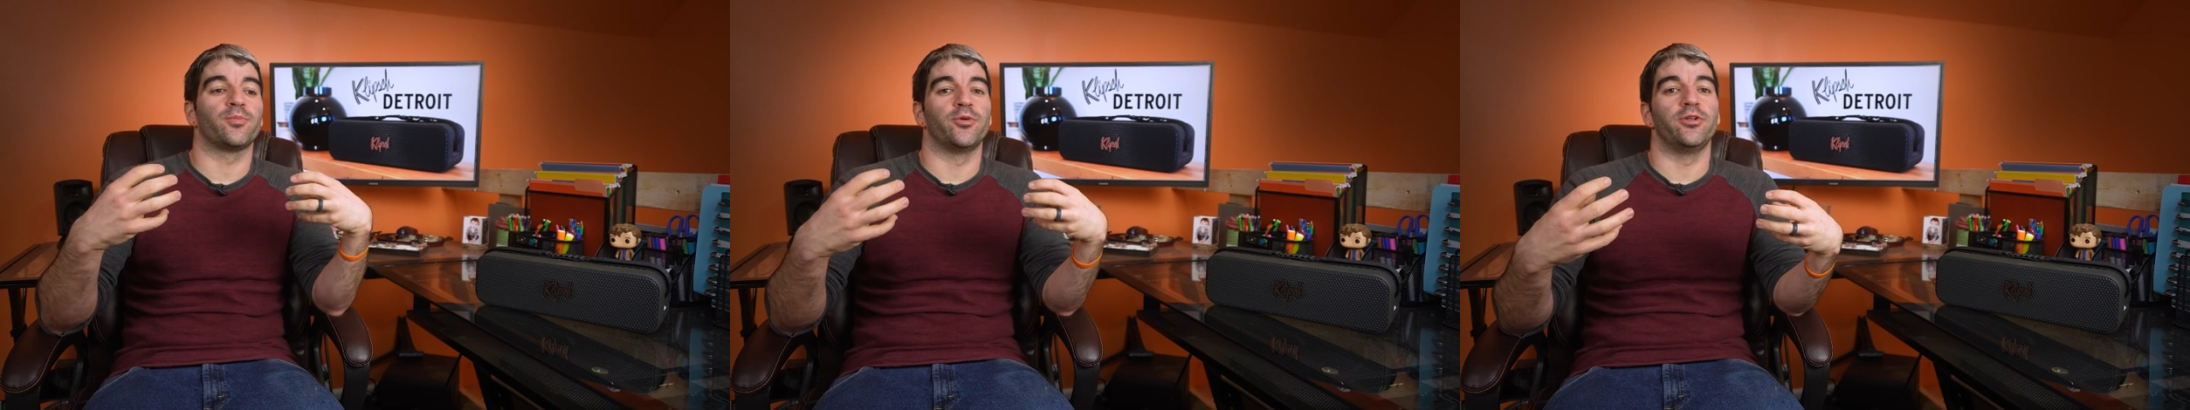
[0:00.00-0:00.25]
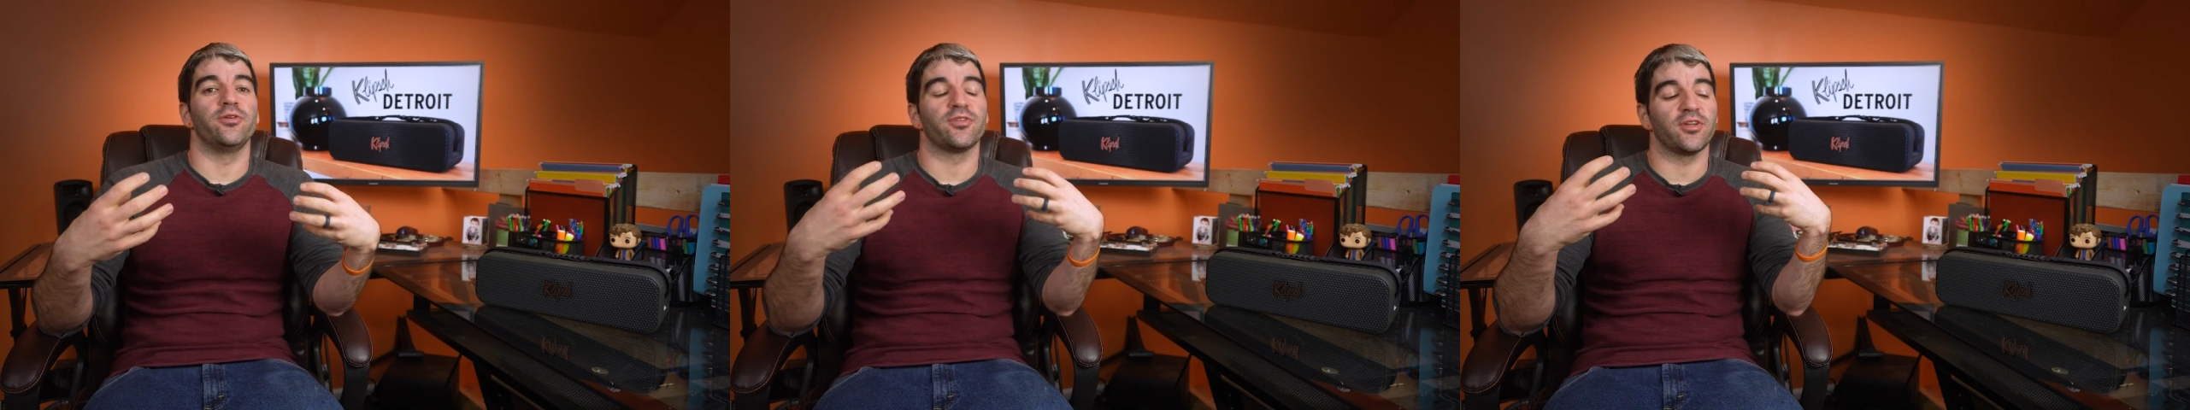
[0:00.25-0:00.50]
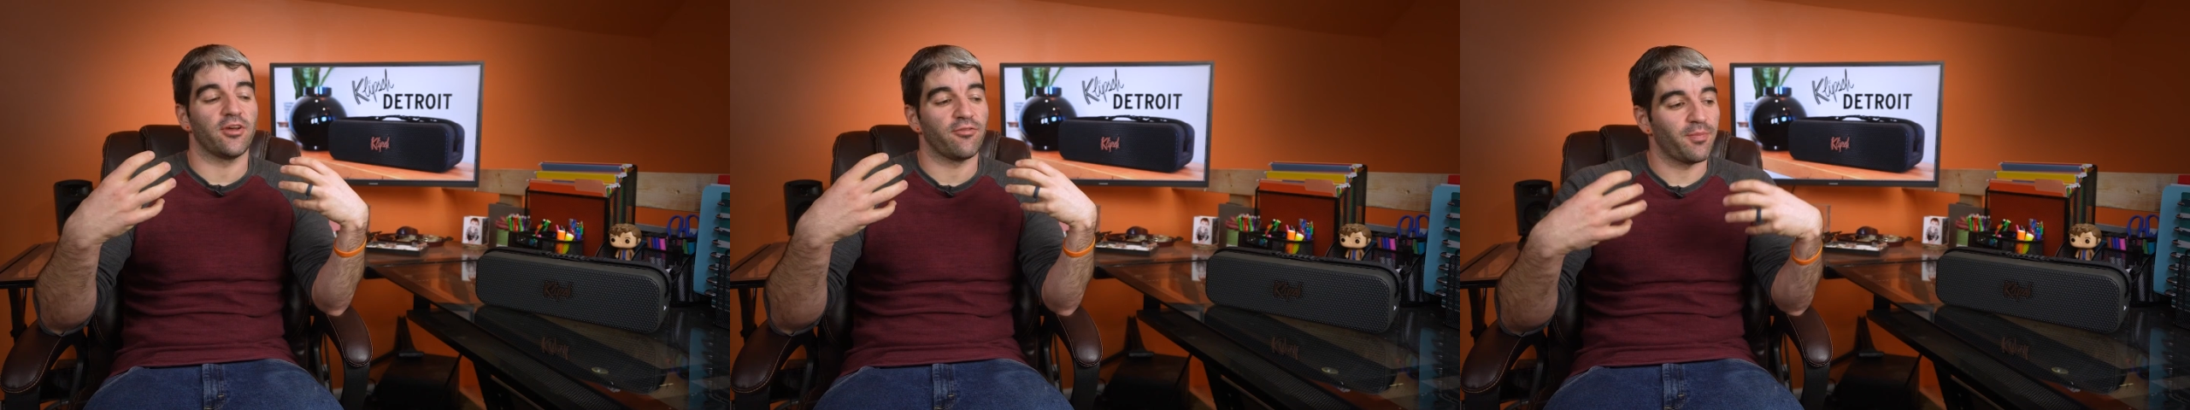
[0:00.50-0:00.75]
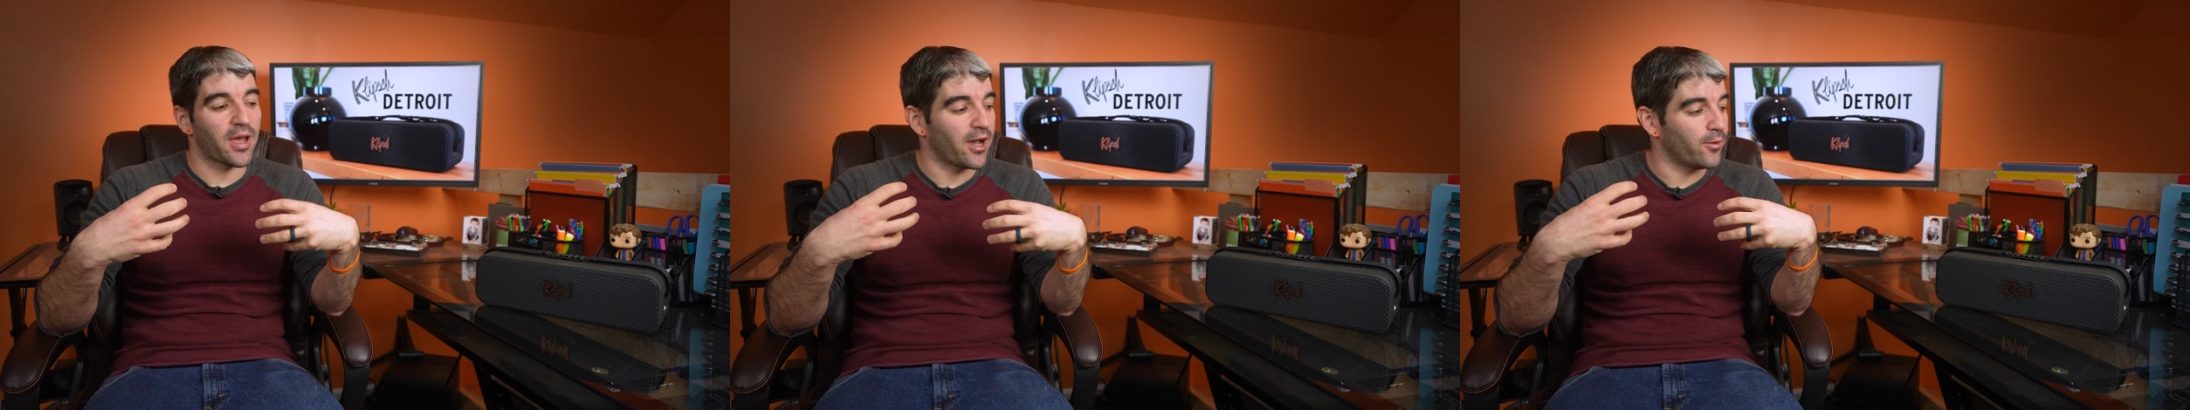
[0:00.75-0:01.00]
produce
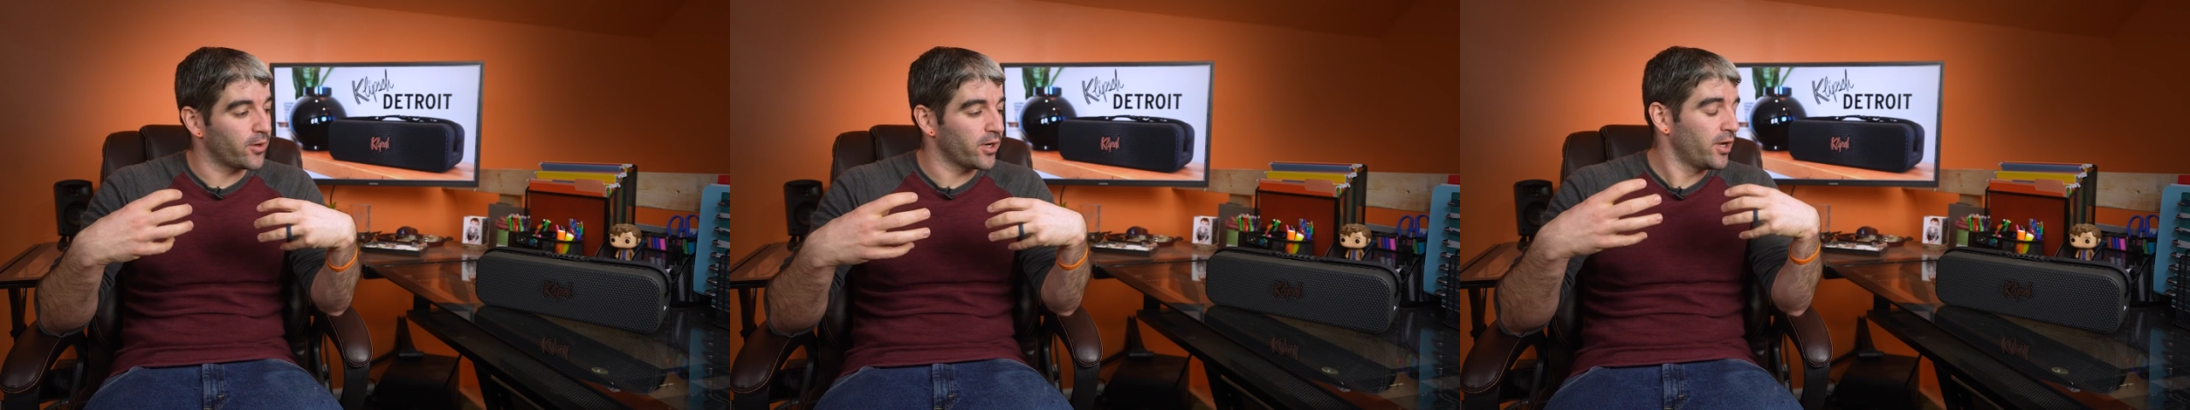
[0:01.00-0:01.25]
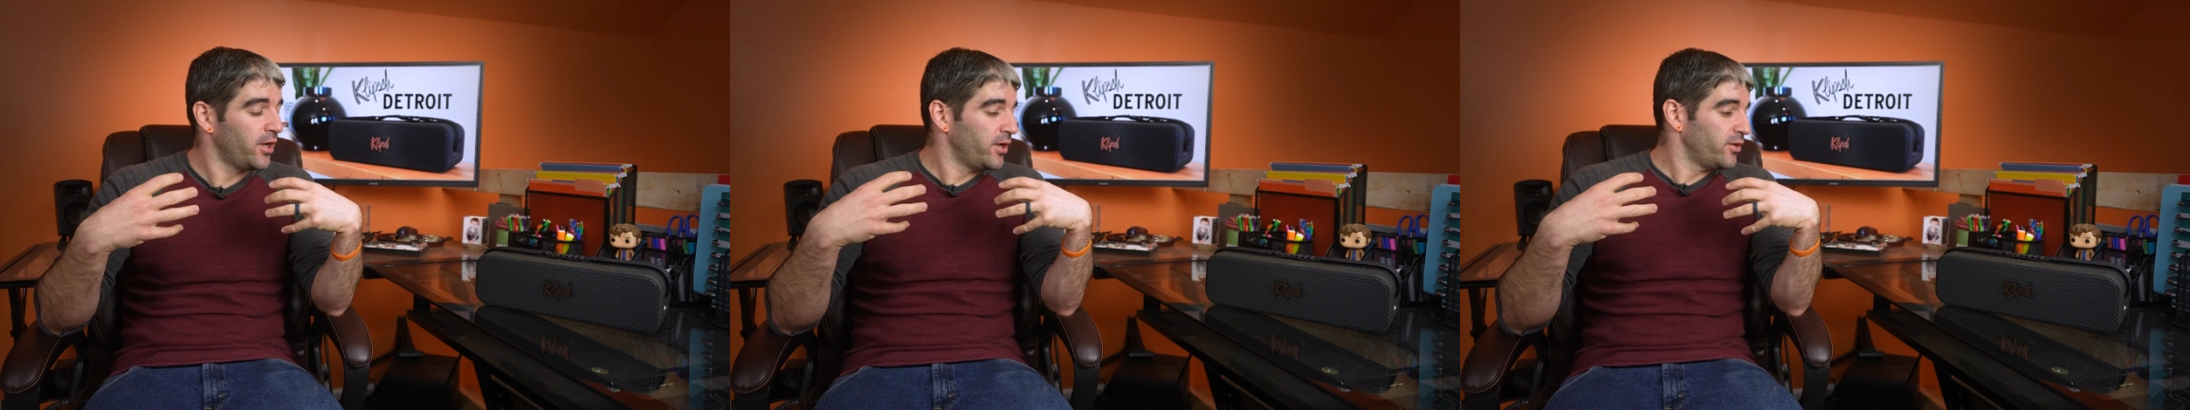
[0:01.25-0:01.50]
enough power